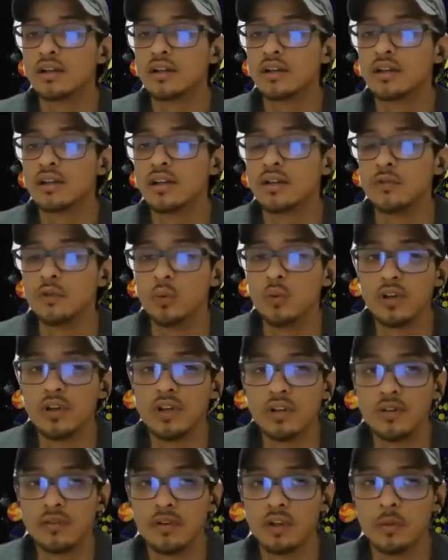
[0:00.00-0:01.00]
If you want to
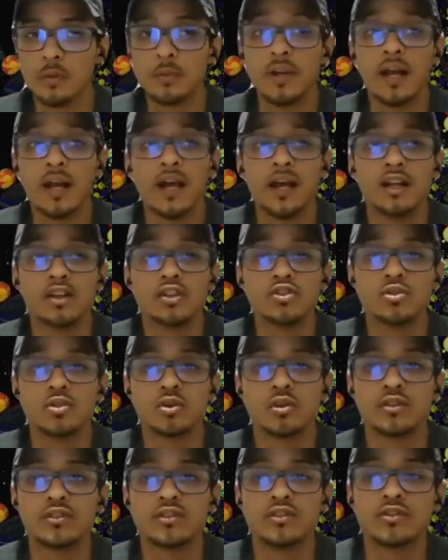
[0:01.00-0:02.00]
develop an
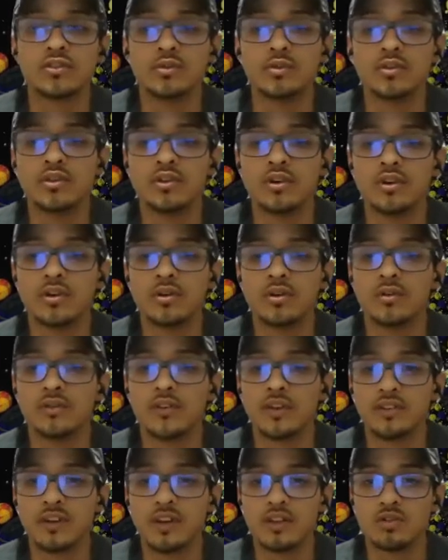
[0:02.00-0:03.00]
Android studio
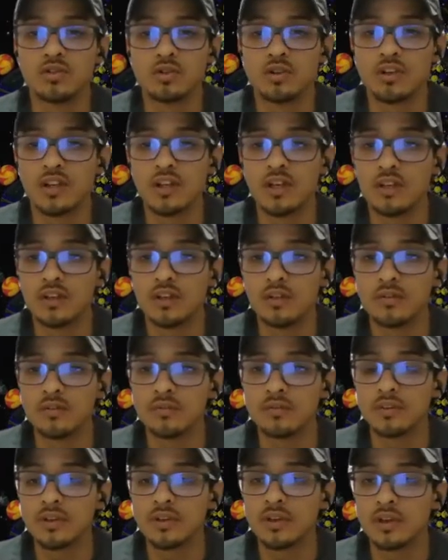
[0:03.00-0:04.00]
that's Android native,
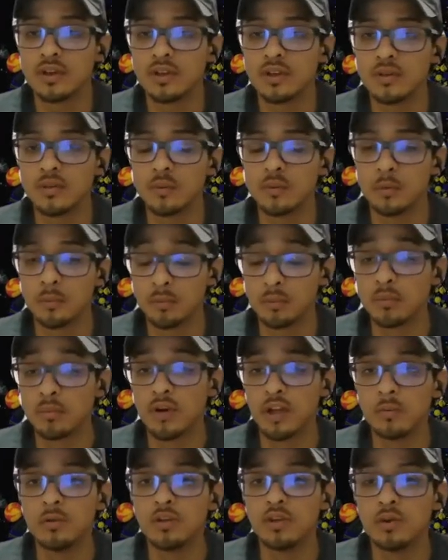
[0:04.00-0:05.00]
we're
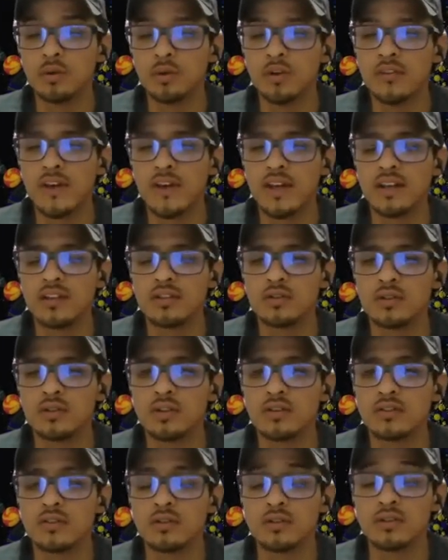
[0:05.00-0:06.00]
going to be doing that.
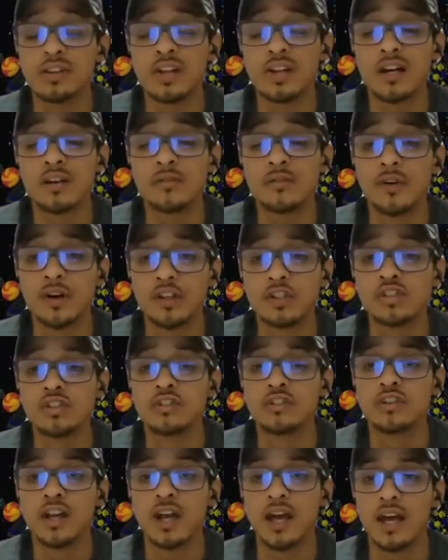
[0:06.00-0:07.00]
There's a lot of
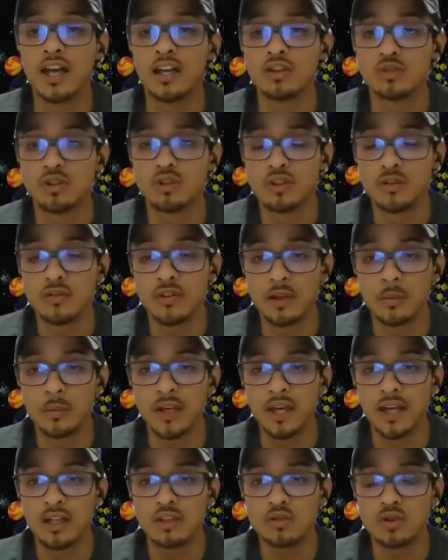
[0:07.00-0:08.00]
functions in Android, developing
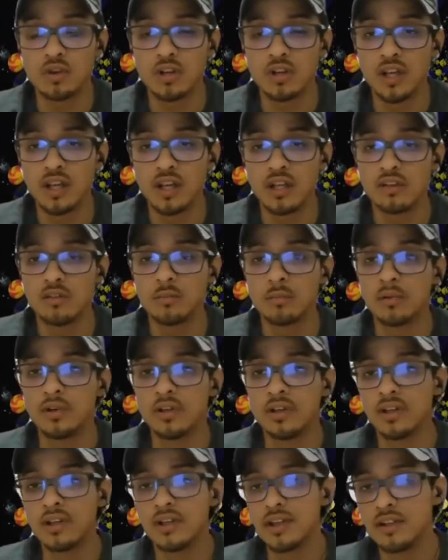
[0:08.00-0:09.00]
Android native,
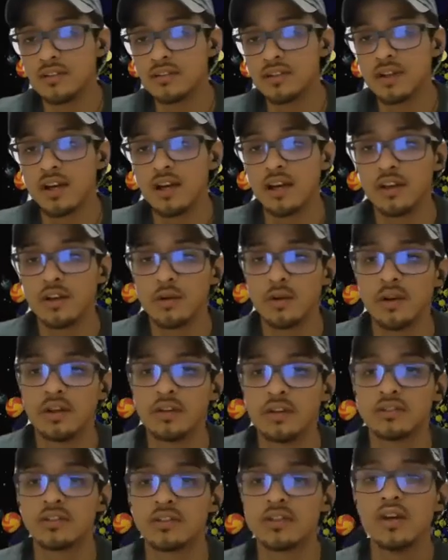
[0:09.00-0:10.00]
but it isn't
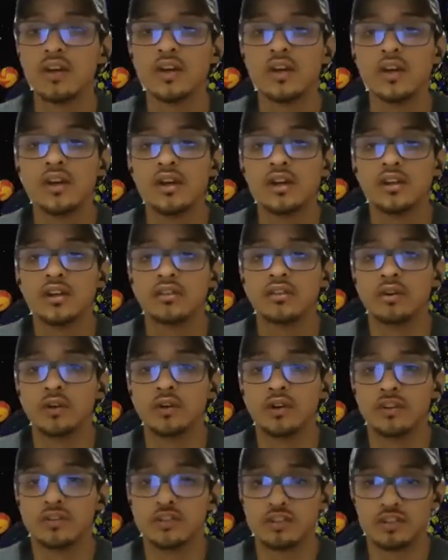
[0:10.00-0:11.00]
iOS, so it
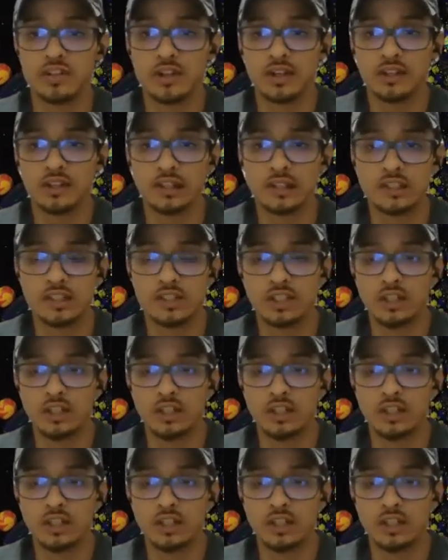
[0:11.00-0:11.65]
is a challenge.